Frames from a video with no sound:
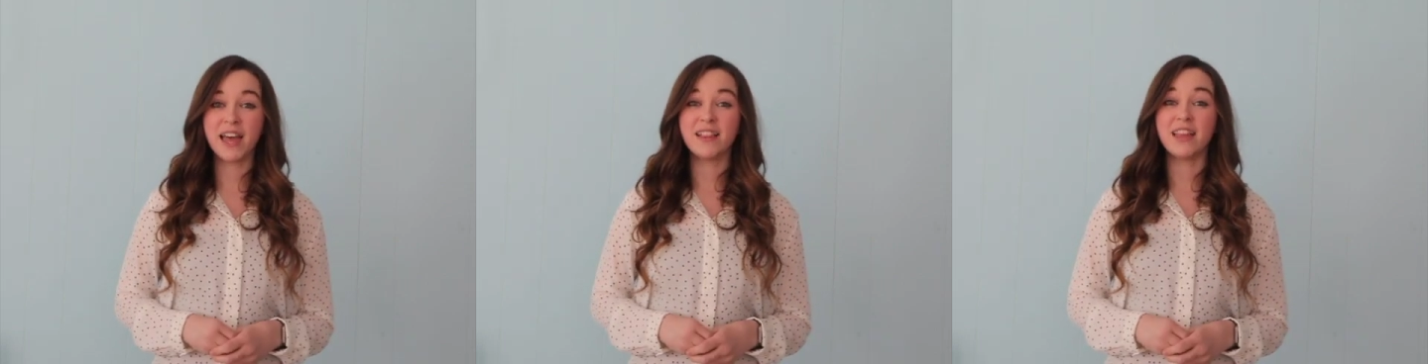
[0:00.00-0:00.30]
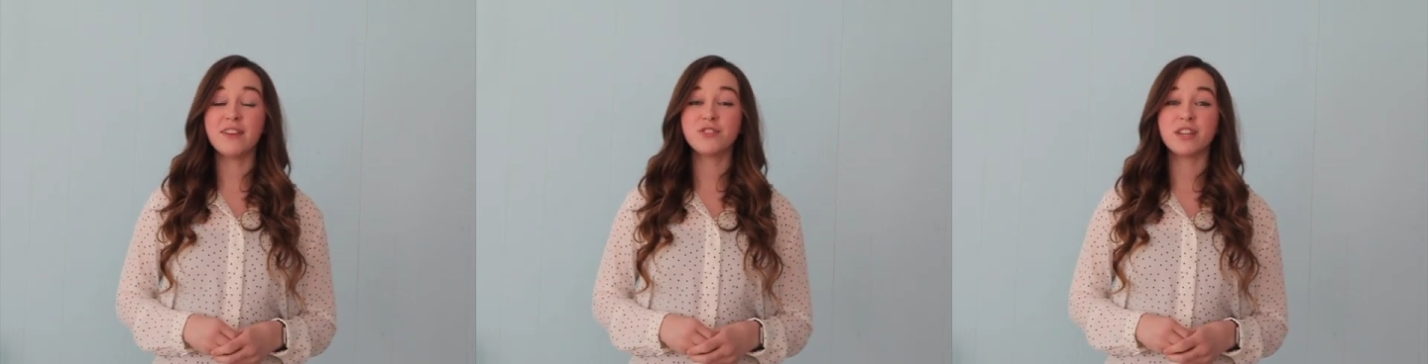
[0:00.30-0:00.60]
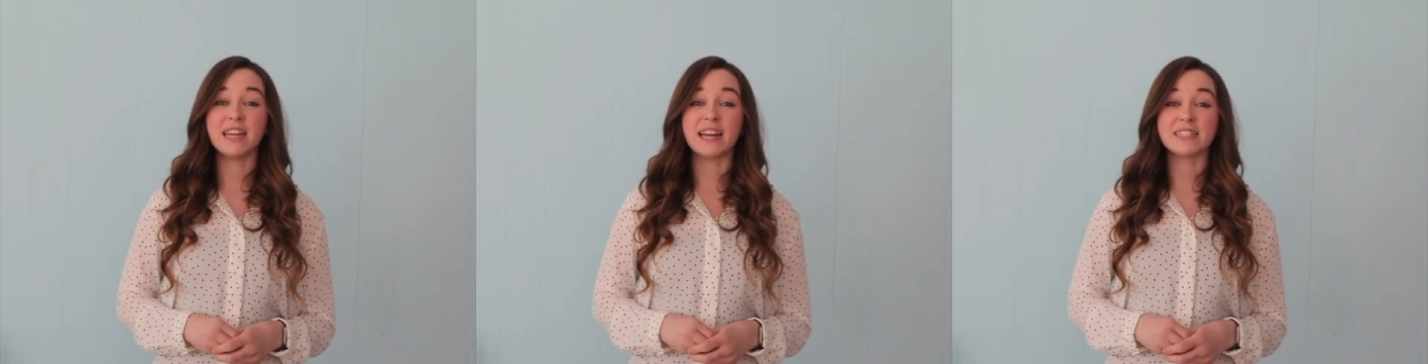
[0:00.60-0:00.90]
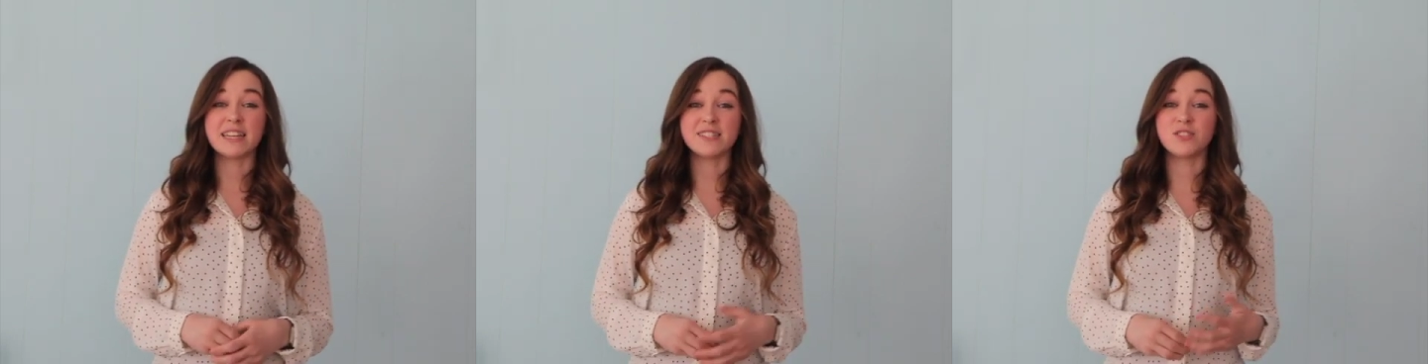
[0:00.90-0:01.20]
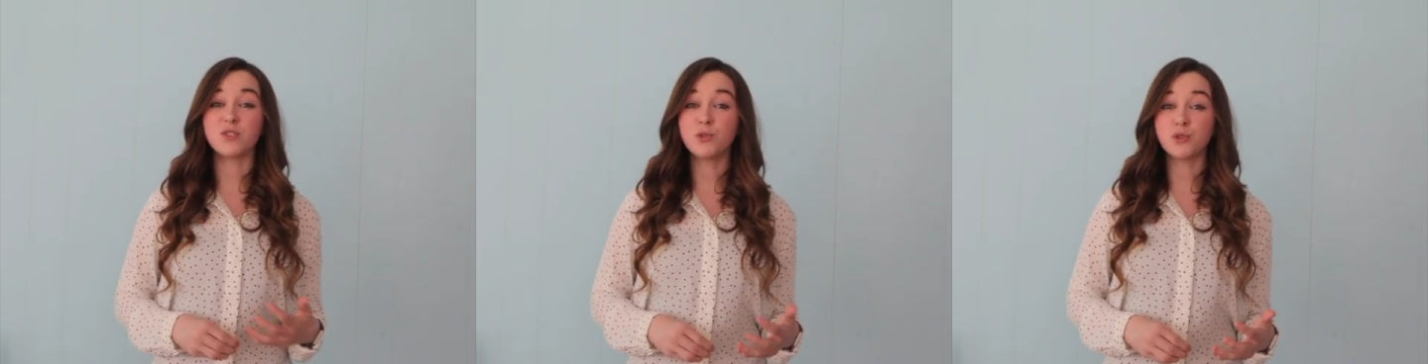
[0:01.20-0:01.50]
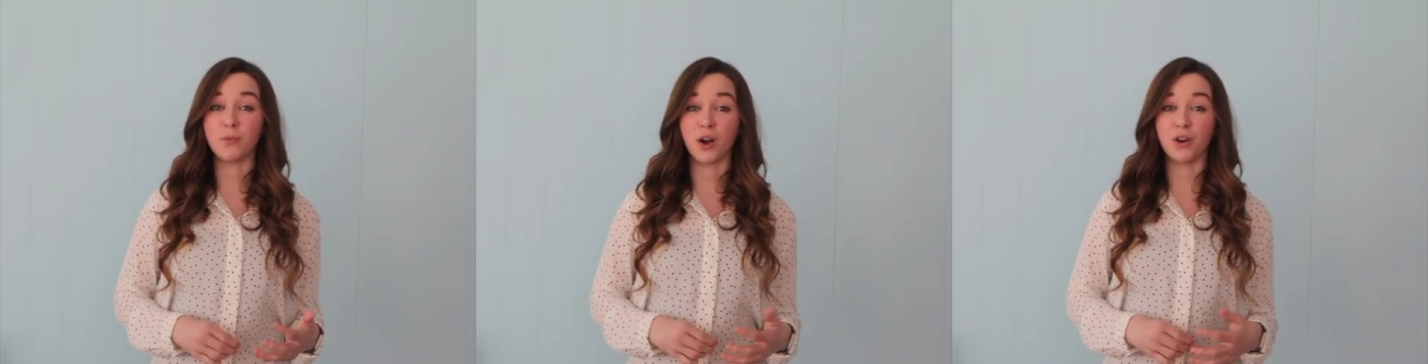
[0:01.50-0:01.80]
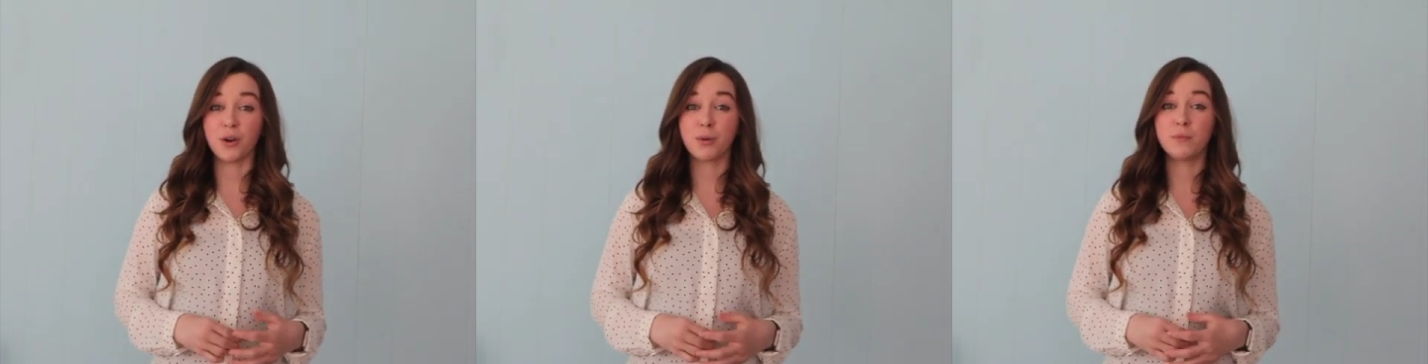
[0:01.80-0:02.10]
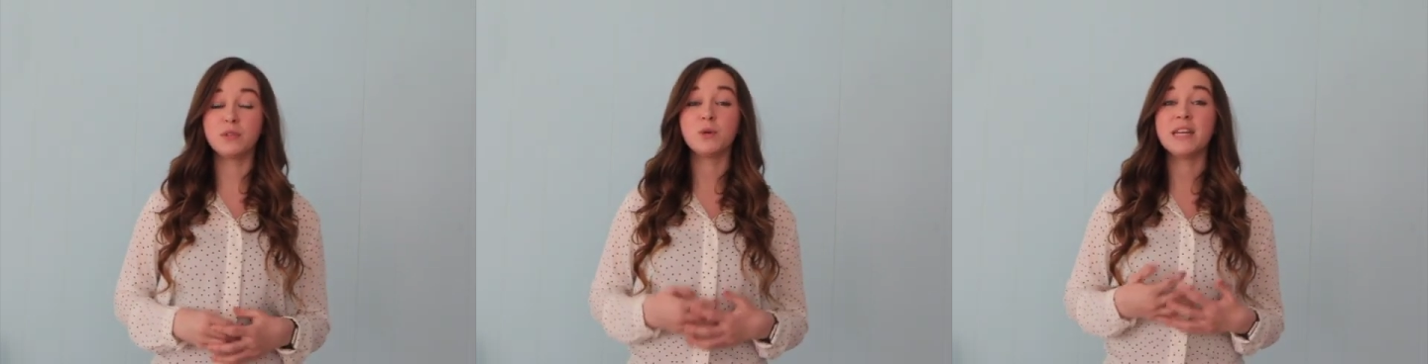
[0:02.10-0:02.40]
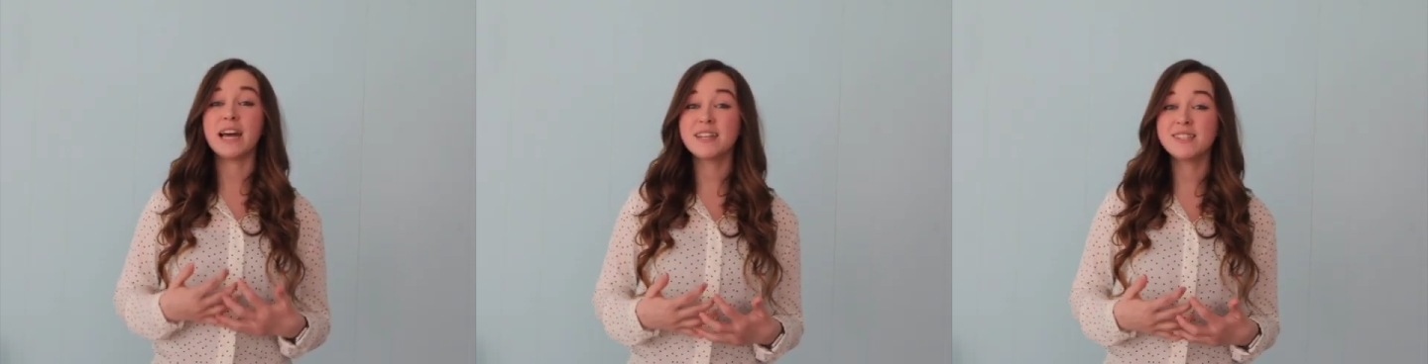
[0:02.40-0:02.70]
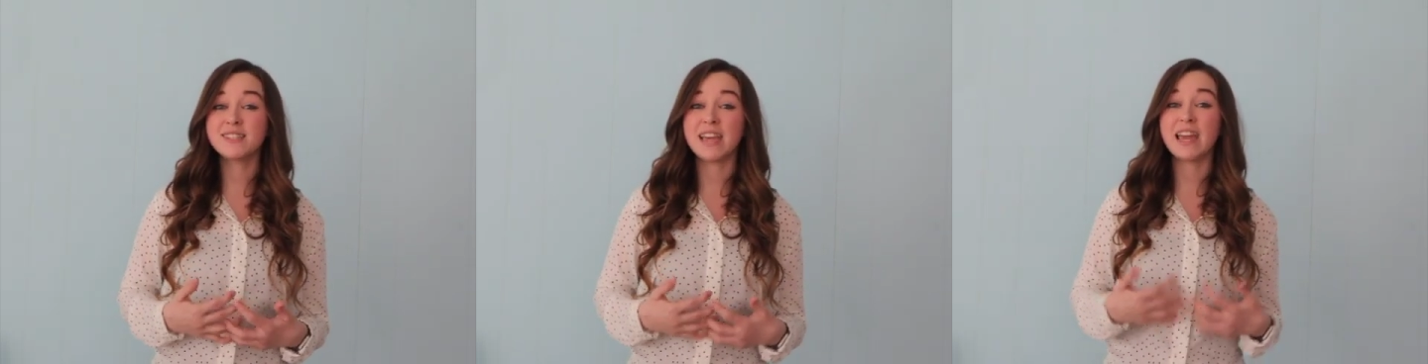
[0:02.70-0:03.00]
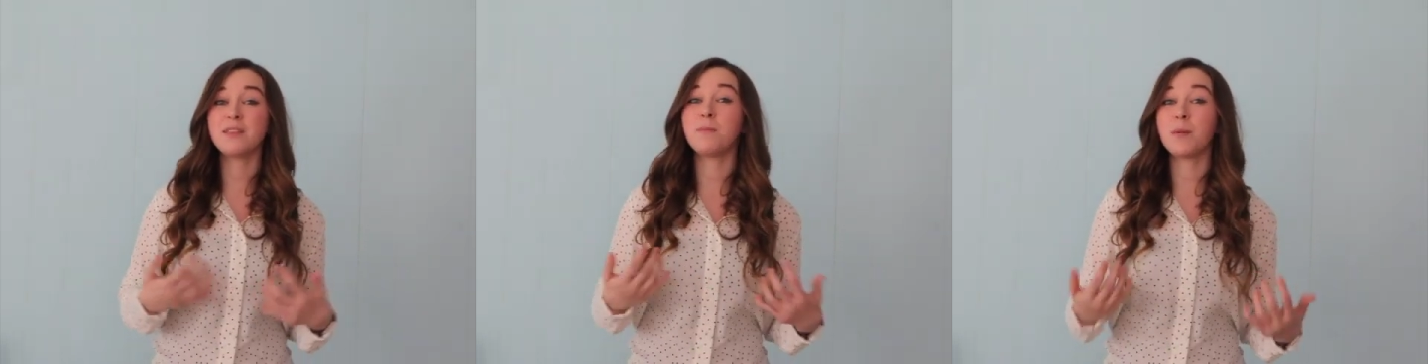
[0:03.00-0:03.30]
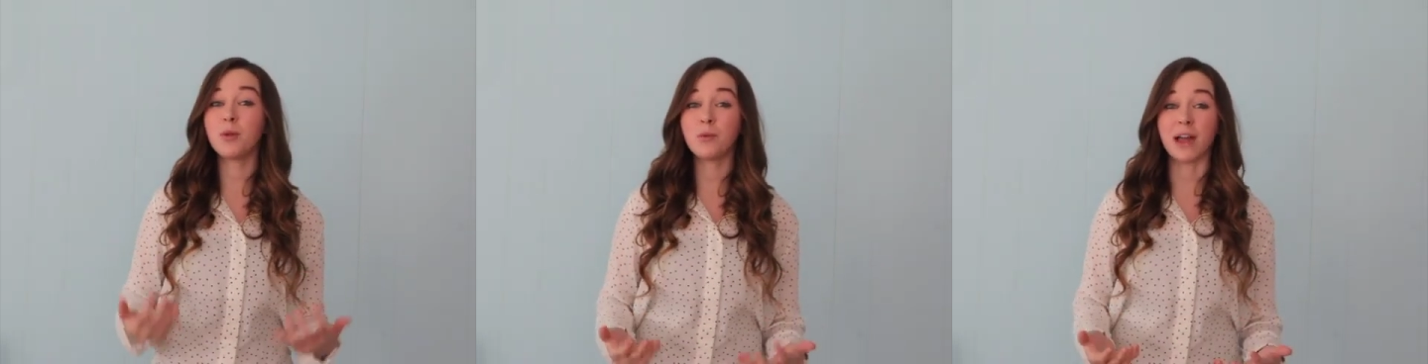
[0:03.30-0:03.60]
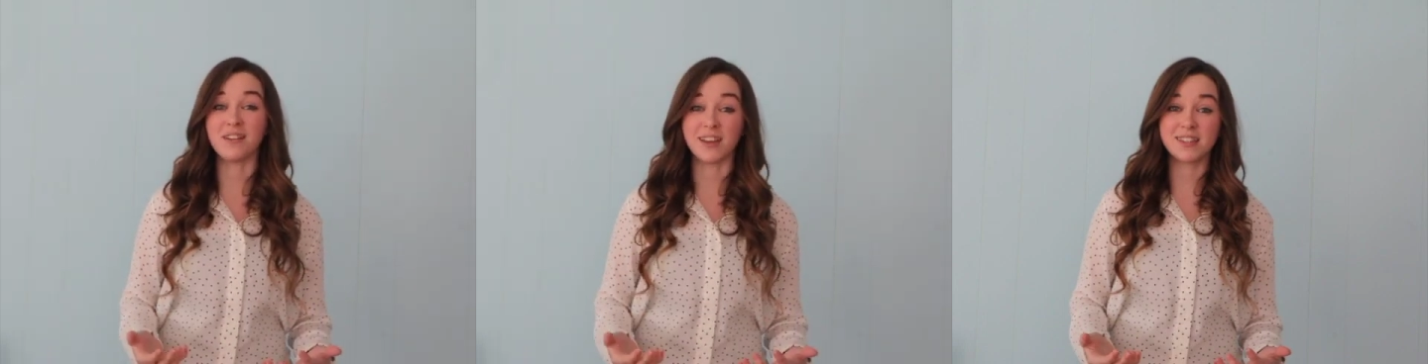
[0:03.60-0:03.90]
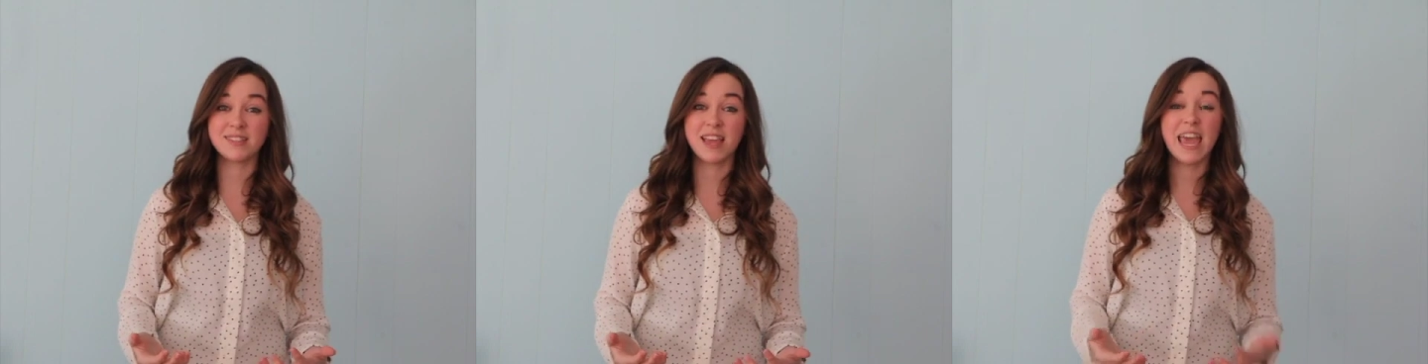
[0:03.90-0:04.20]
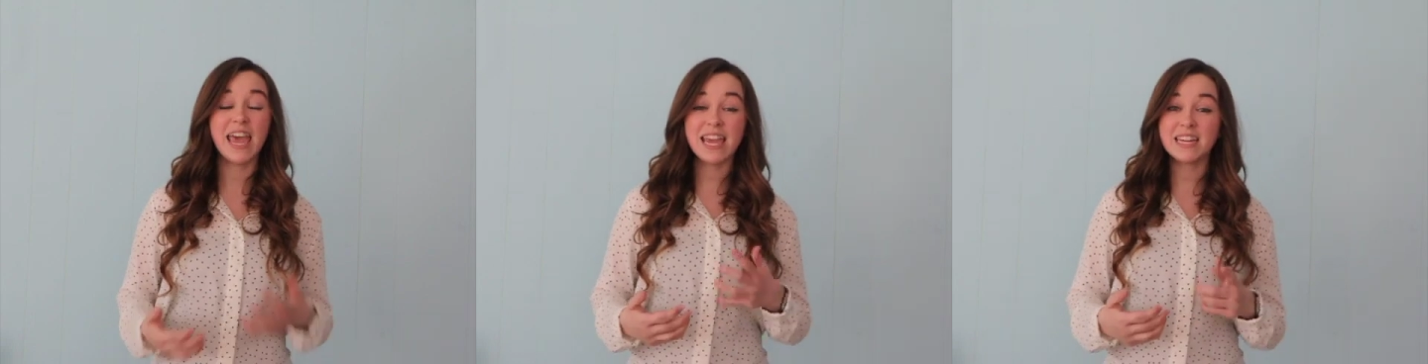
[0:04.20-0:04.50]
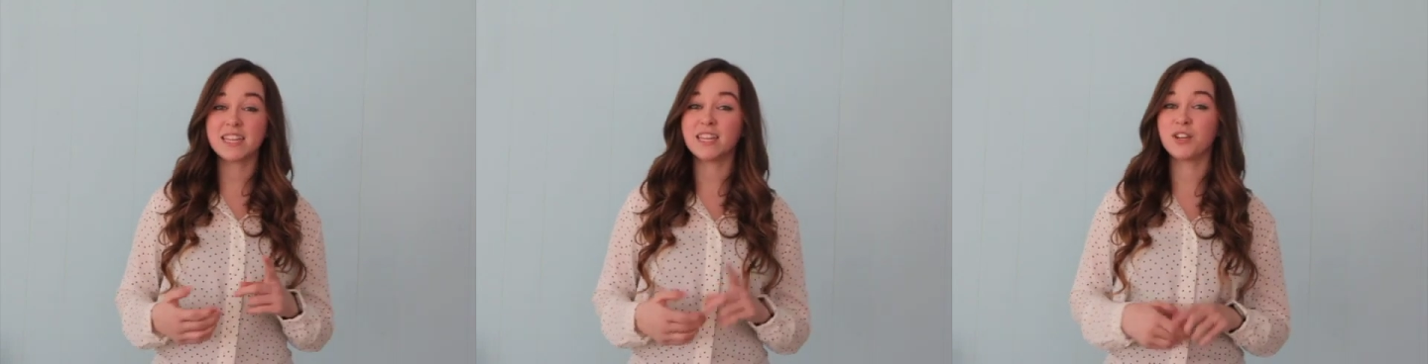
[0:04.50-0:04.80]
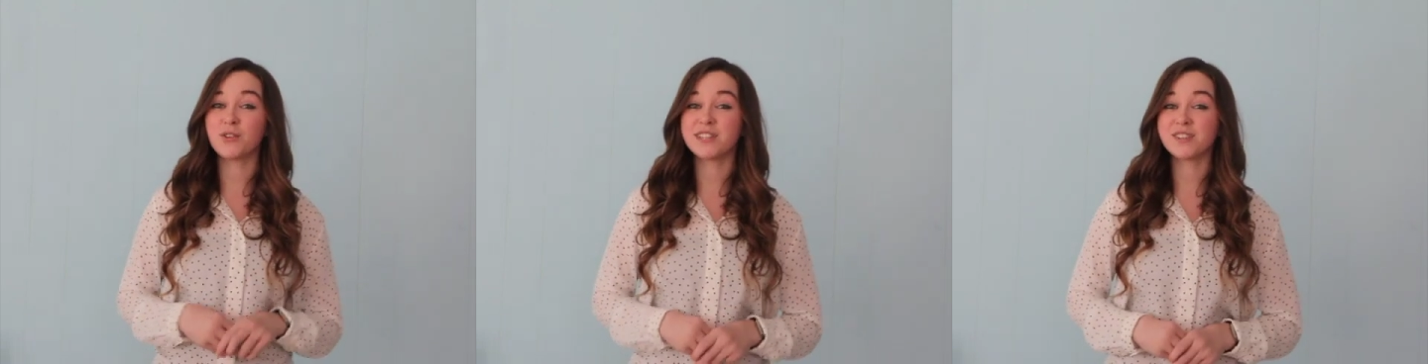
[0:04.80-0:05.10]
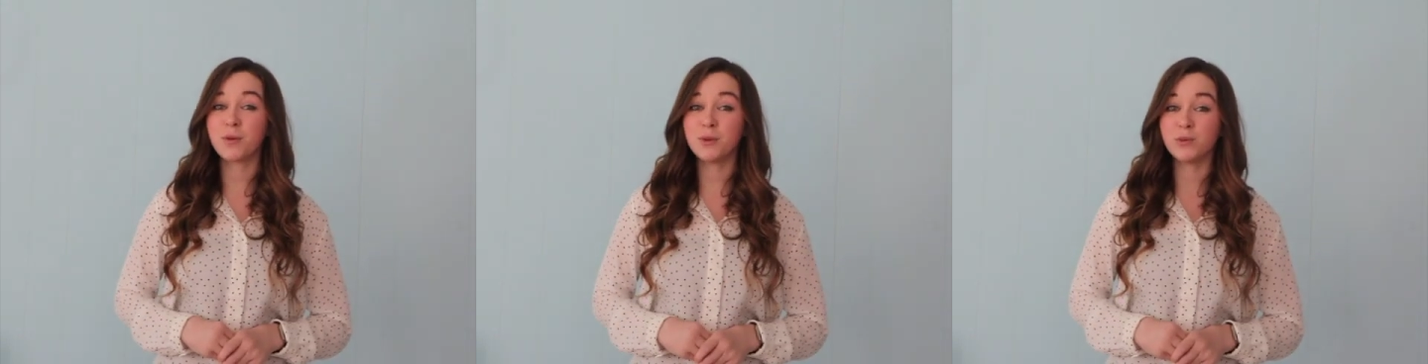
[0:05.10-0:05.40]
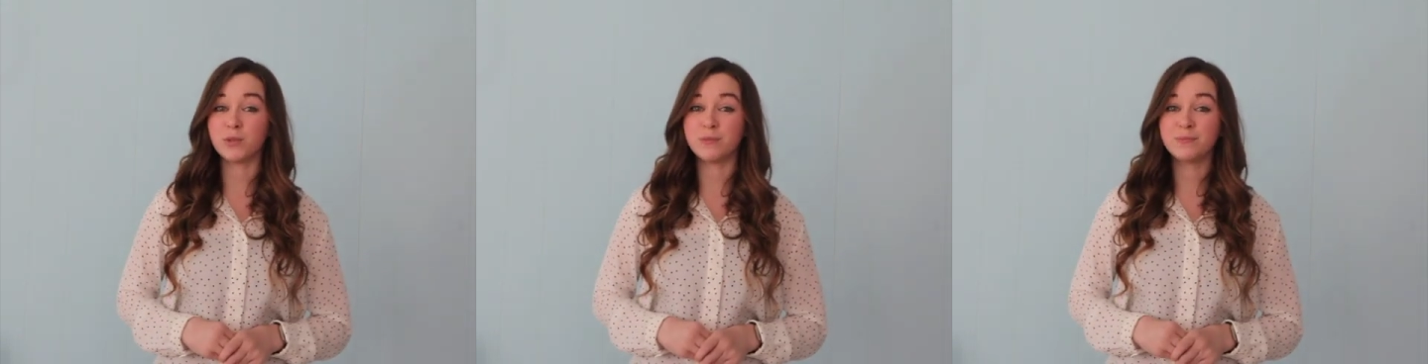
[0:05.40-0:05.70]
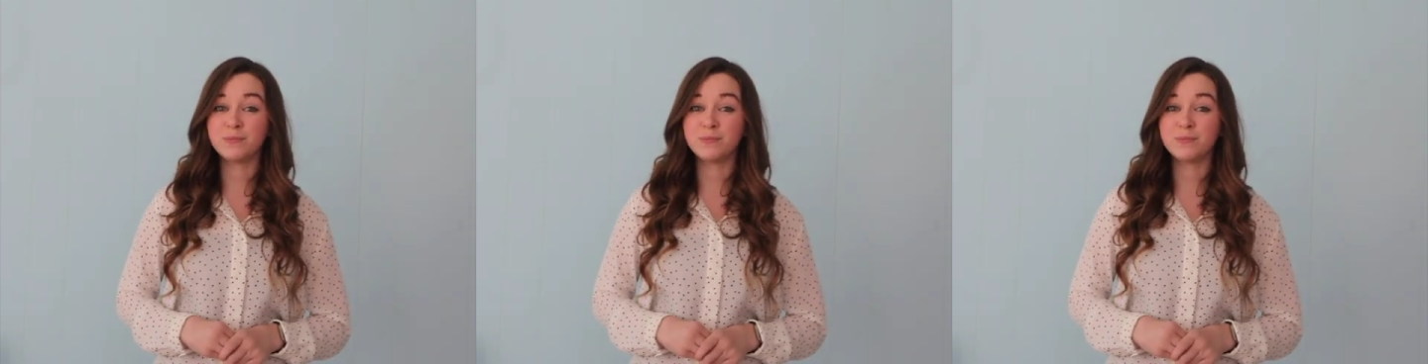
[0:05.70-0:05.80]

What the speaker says: Laughter can act as a social bonder between us and the people around us, and it can increase our mood.